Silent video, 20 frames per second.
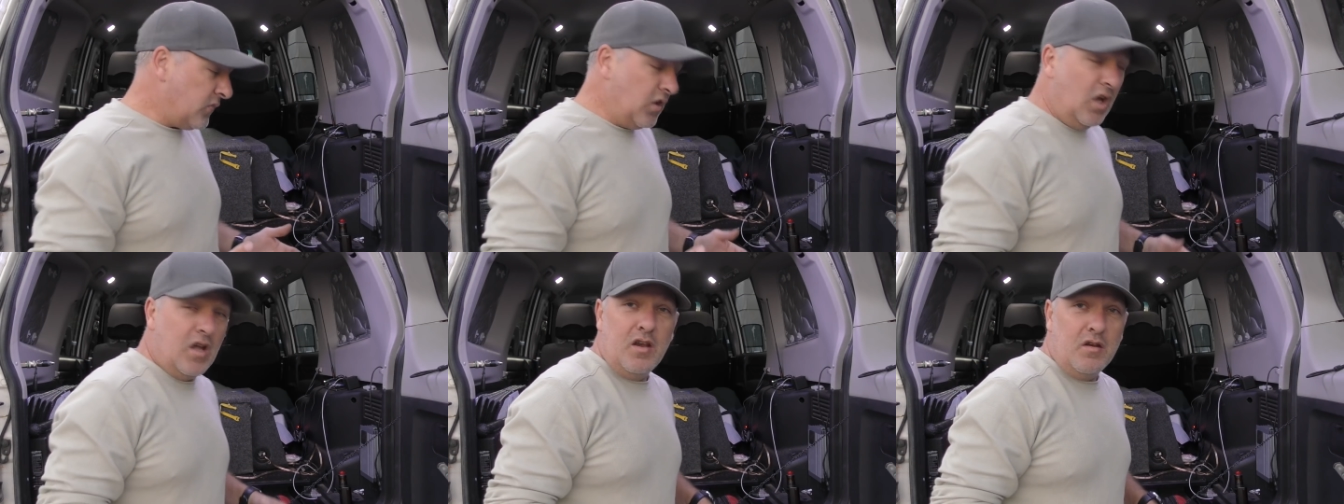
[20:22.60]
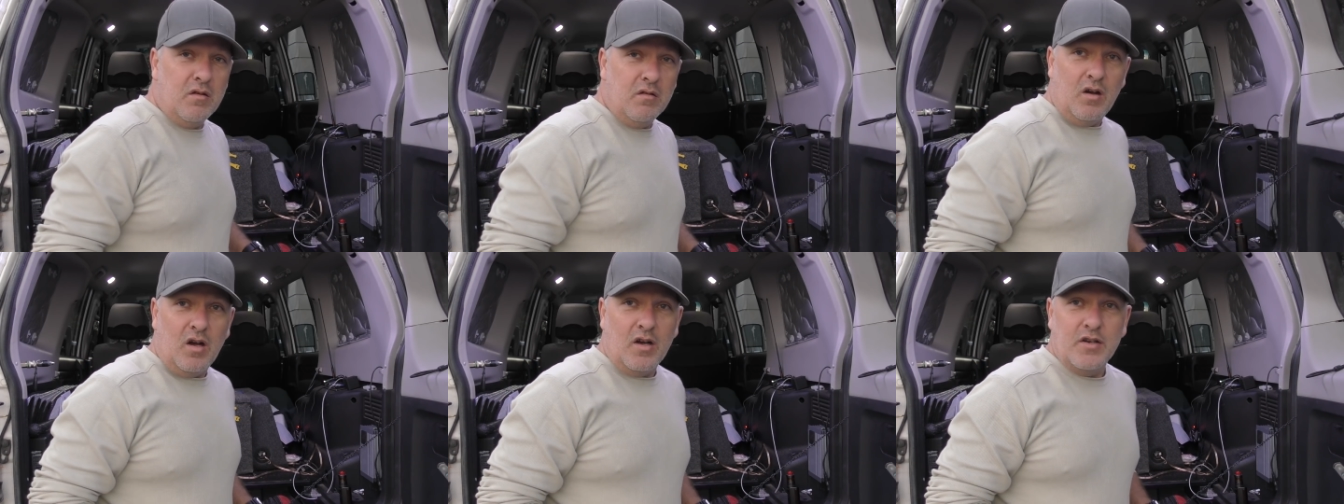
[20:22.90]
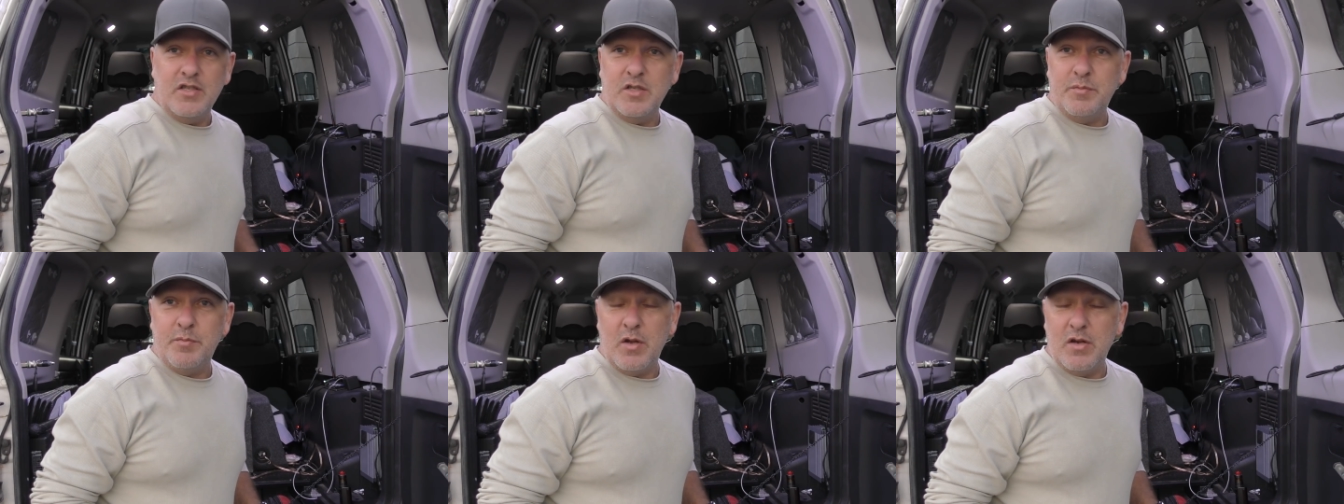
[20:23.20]
And
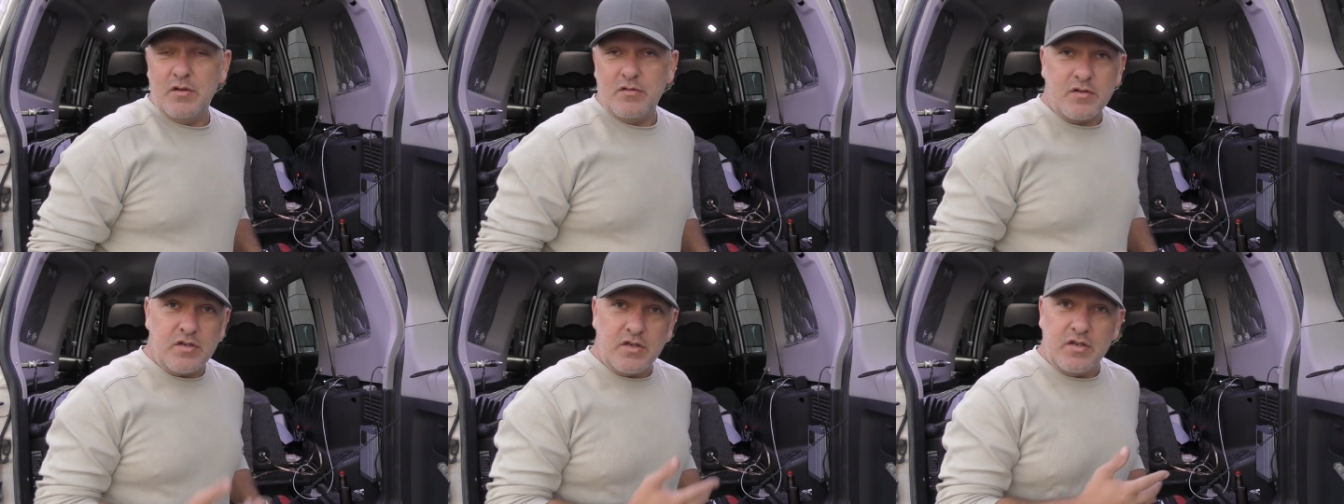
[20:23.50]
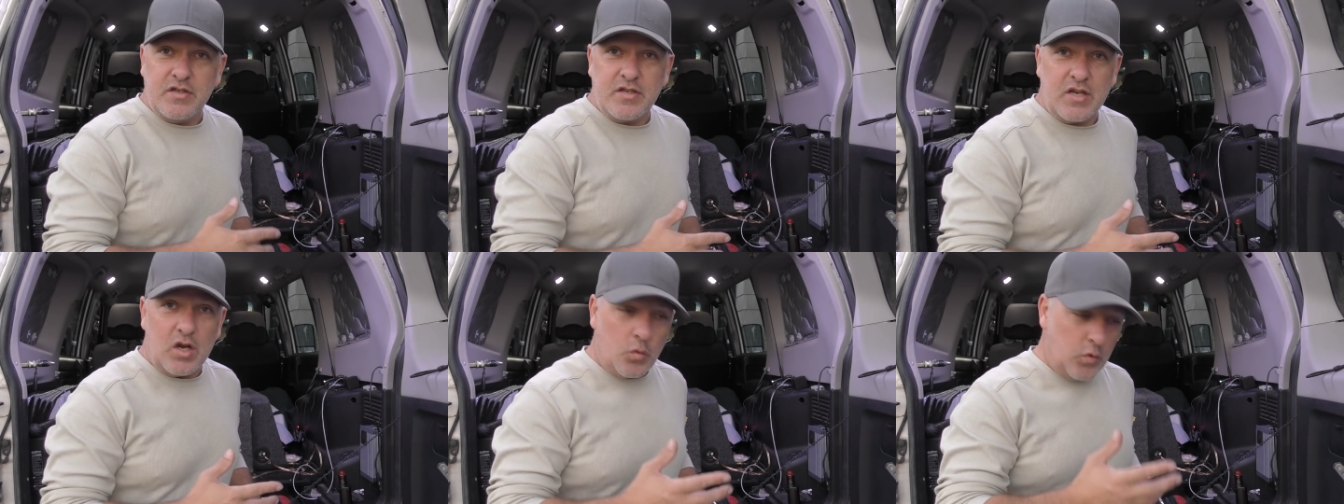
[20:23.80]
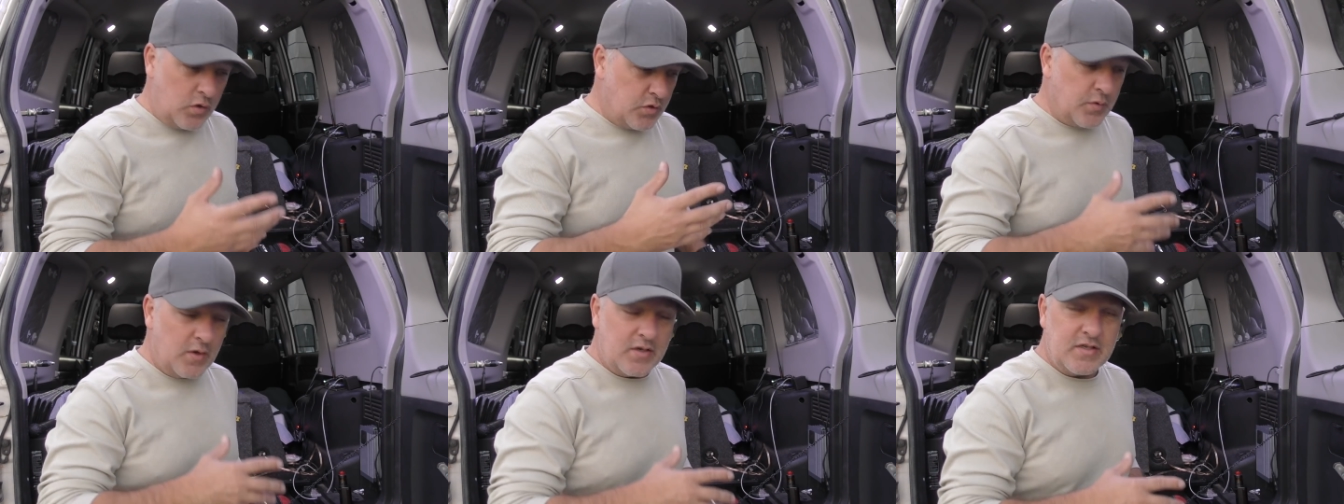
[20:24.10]
I'd just be interested to see
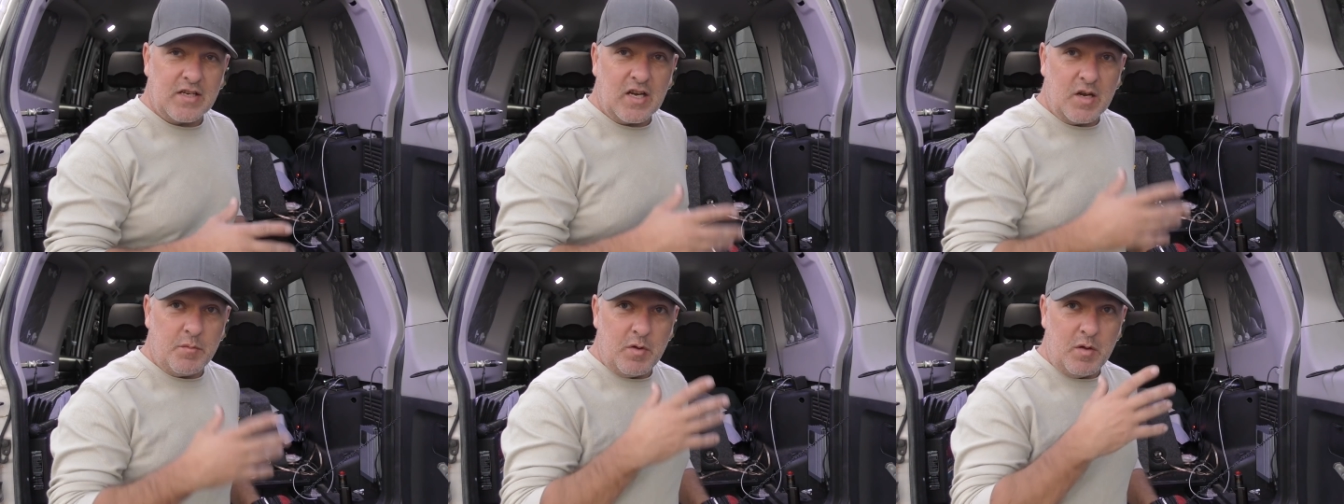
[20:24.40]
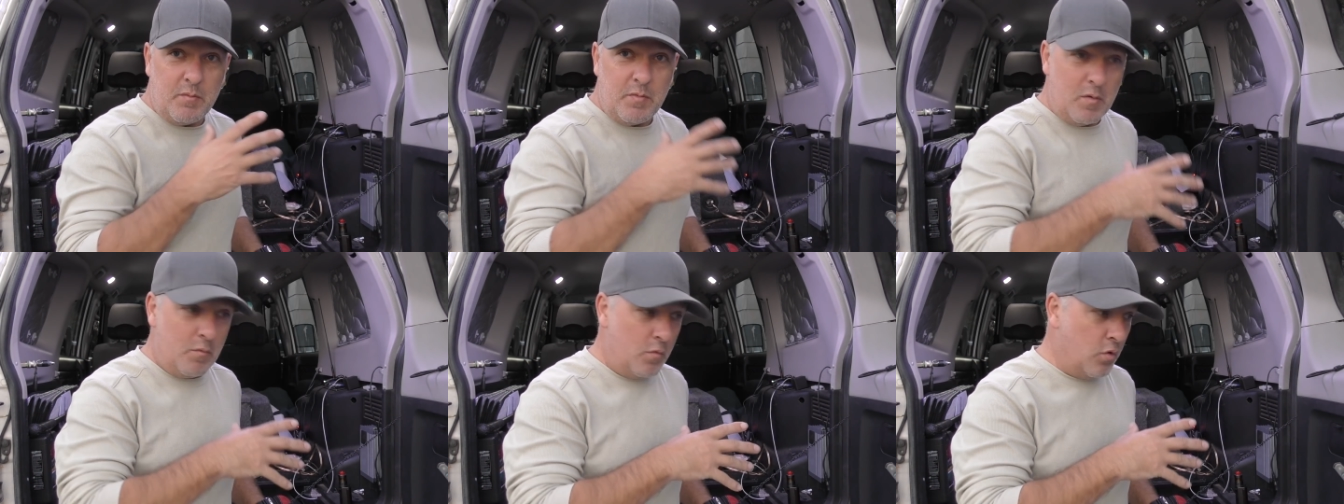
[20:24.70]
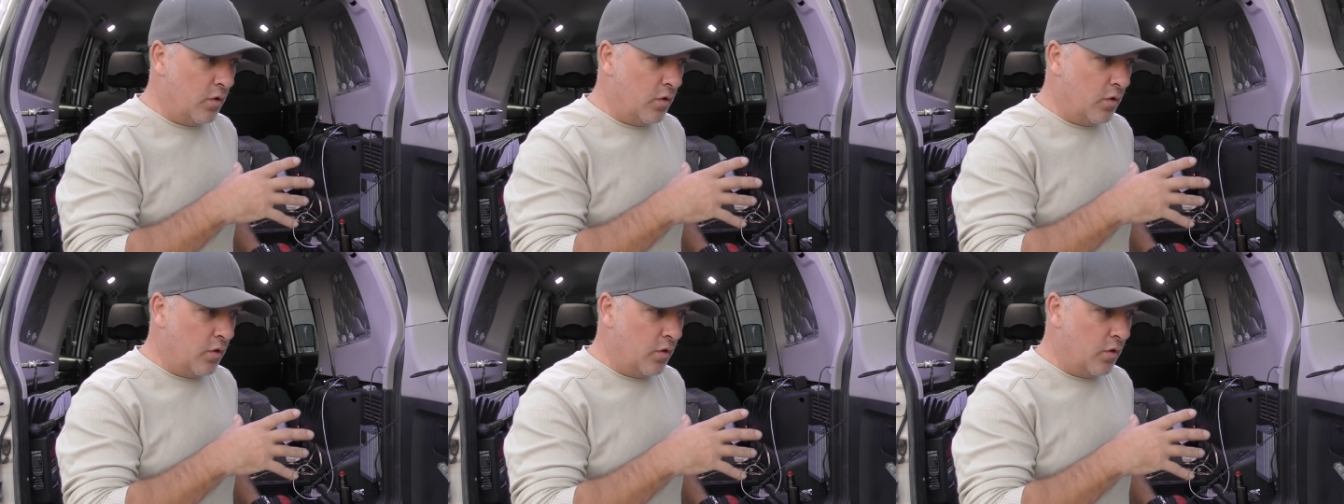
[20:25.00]
which one's going to be a bit